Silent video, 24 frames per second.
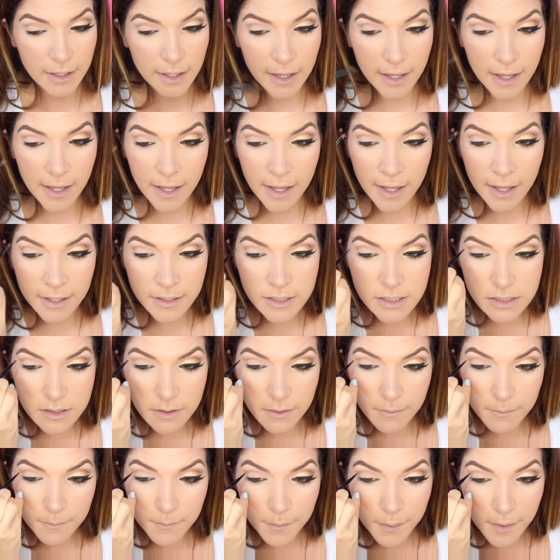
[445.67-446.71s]
and
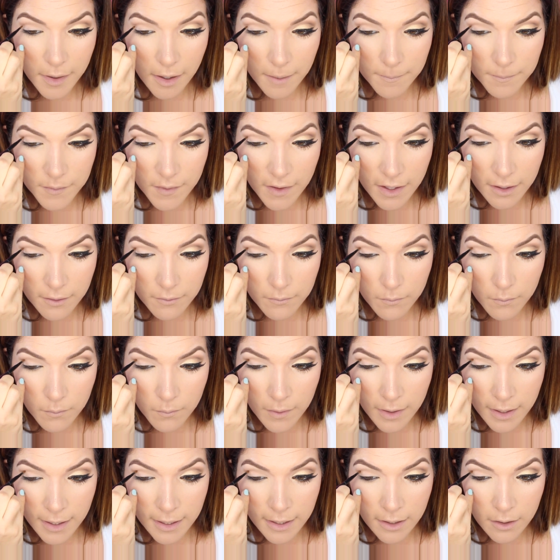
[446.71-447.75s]
pop that
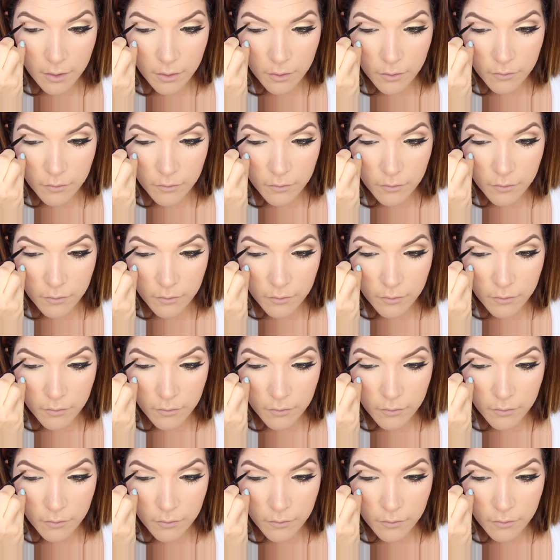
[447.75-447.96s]
right